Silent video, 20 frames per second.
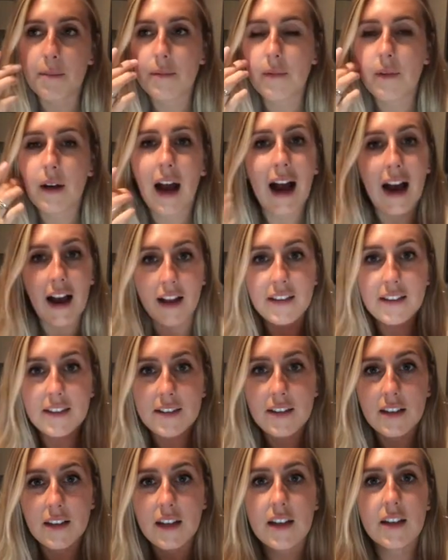ads
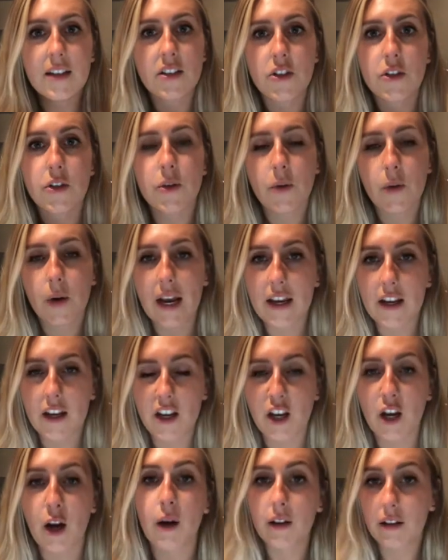into
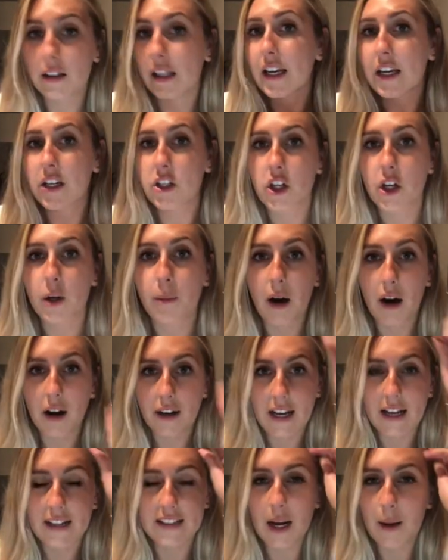your
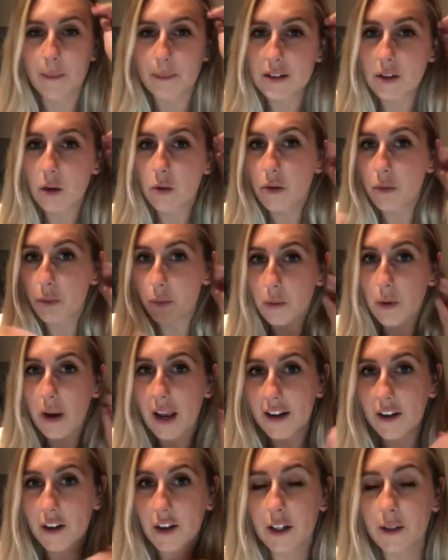podcast episode through
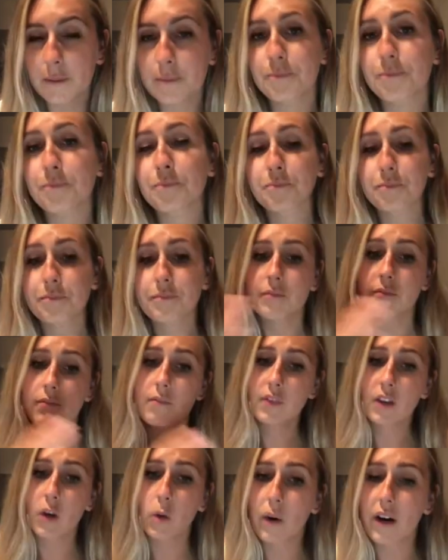Anchor.
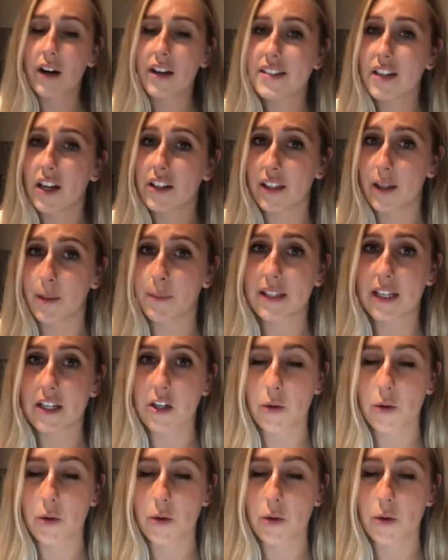Whereas on Libsyn, you